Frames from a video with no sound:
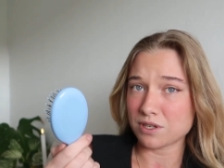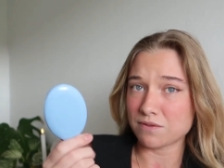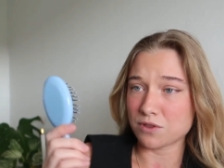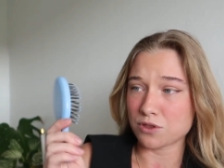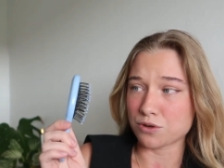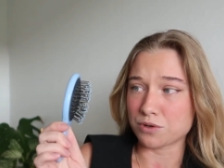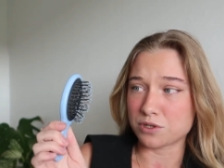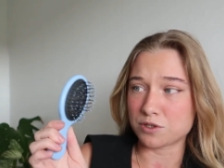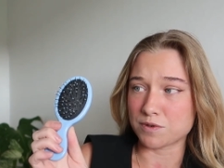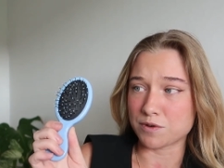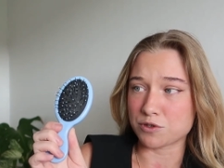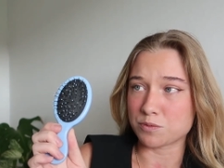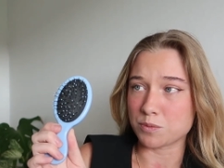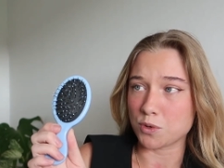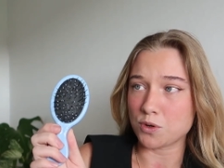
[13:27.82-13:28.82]
even though it's
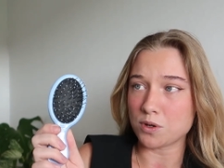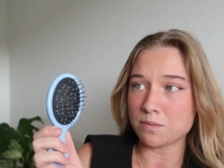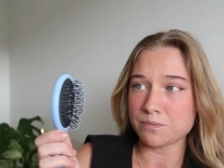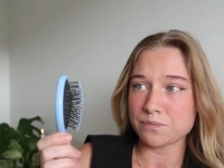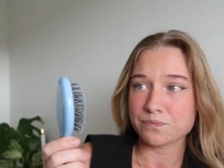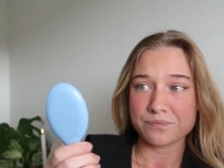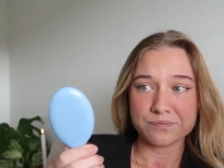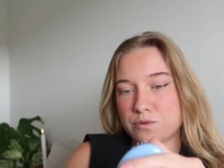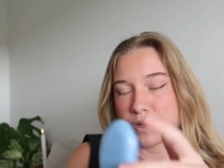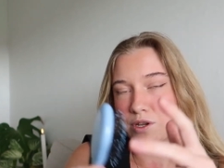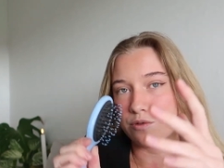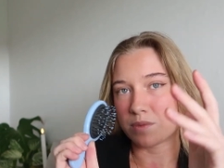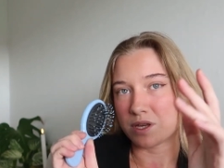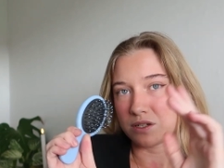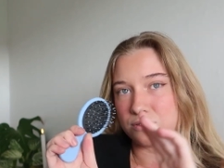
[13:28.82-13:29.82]
very small. I would
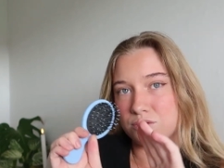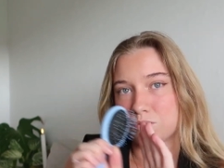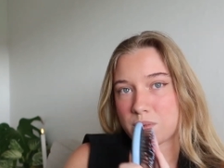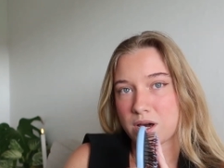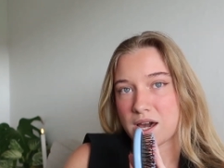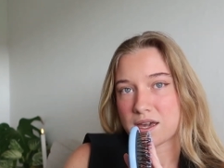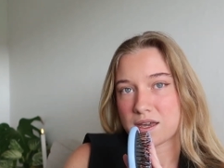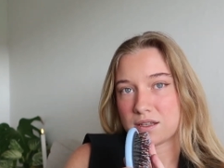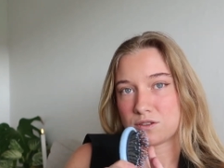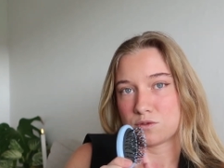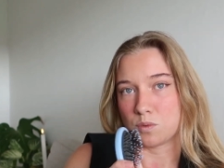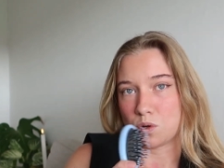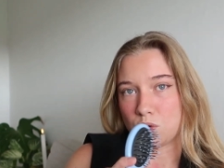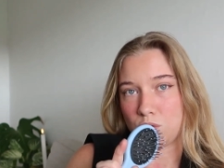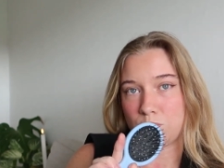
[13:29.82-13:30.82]
recommend to buy a
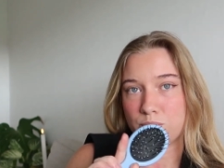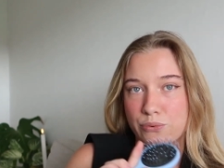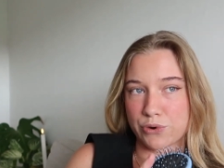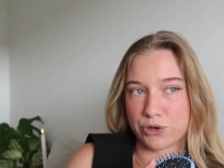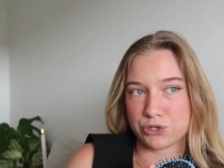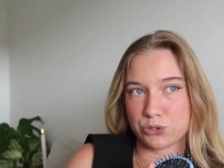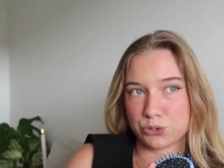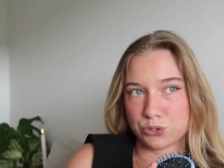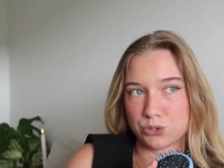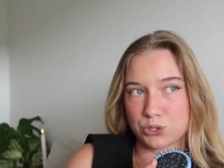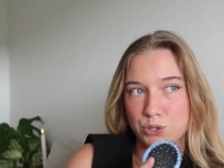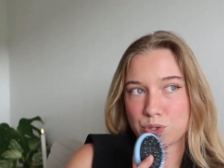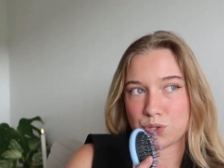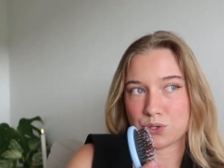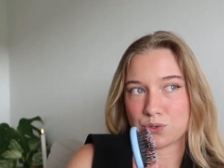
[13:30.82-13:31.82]
small brush
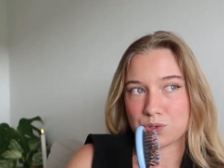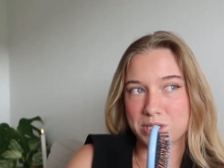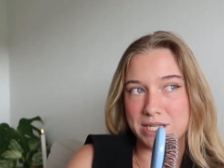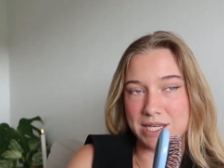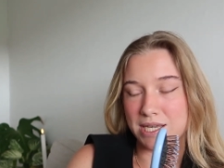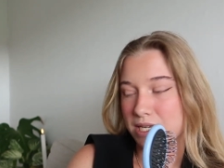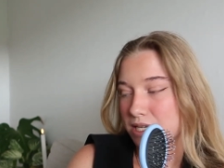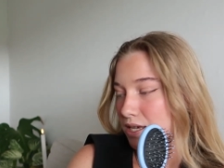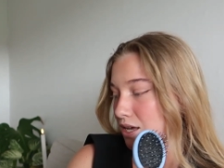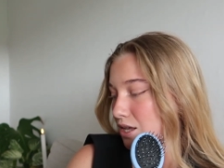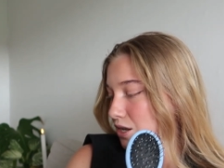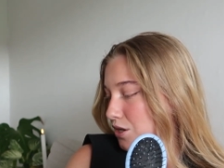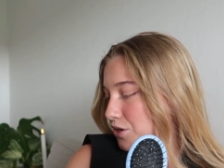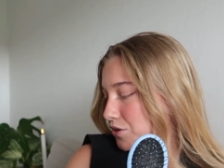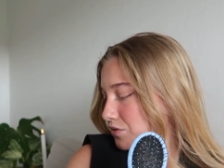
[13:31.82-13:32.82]
so you don't take a
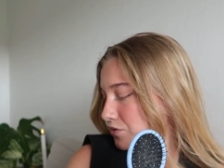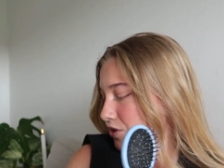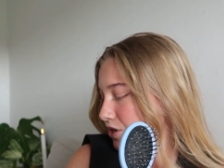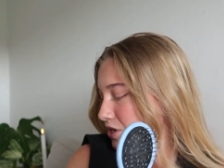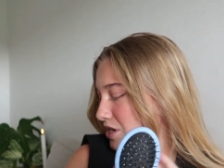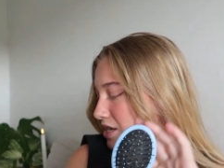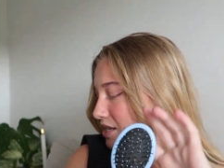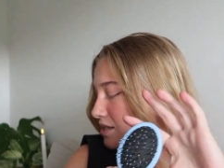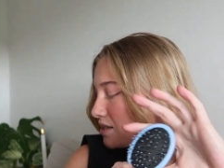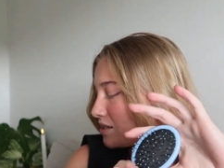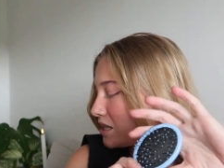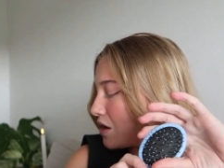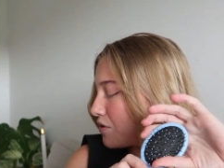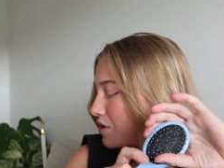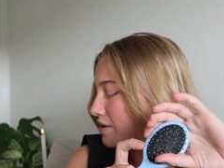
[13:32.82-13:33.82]
lot of
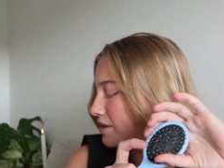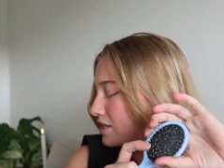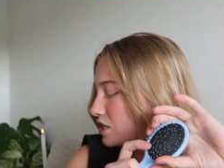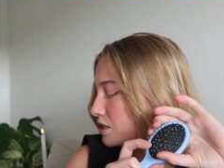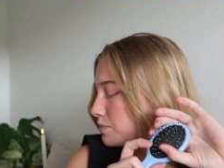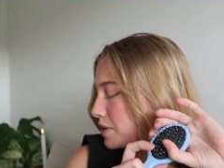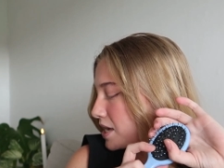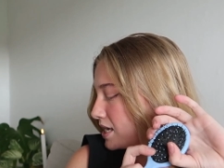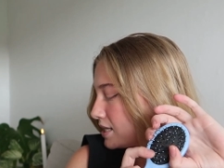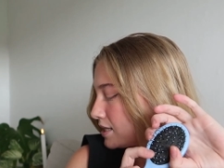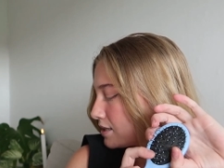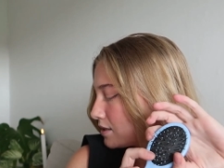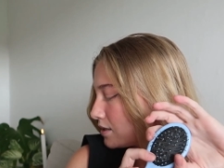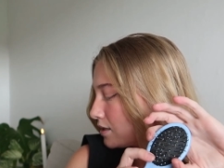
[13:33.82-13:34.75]
unnecessary space.